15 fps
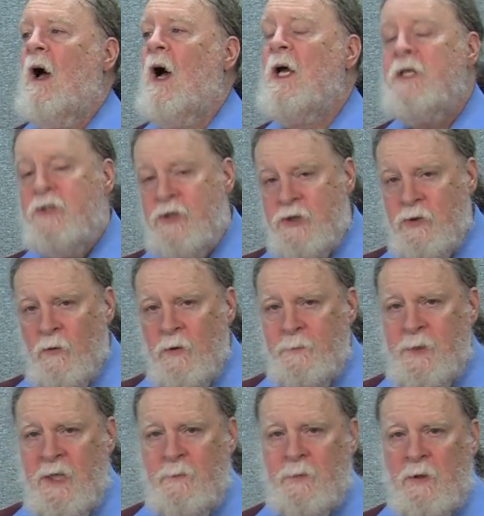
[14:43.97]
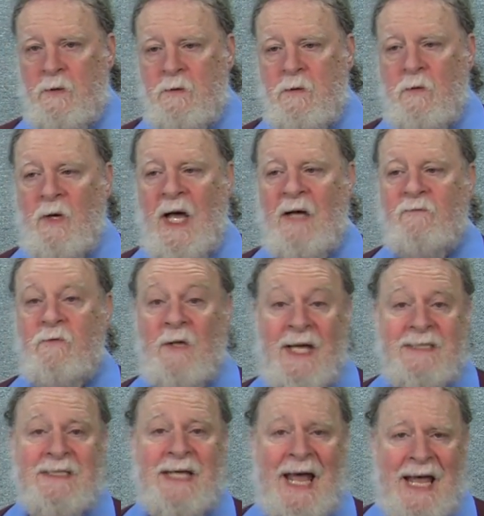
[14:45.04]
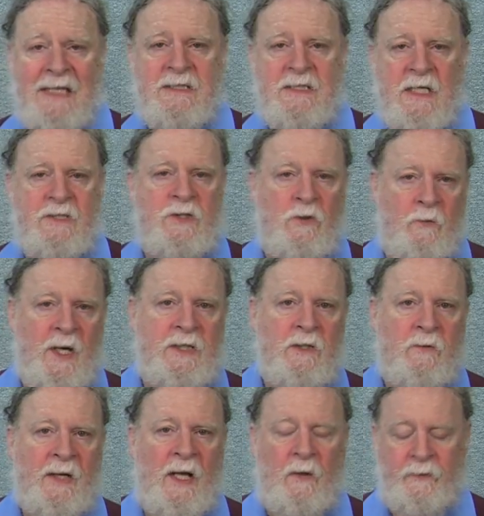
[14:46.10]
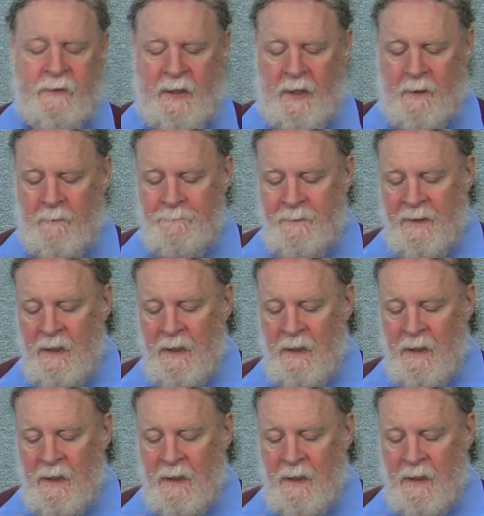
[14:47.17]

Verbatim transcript: uninsured people who have less access to regular health care,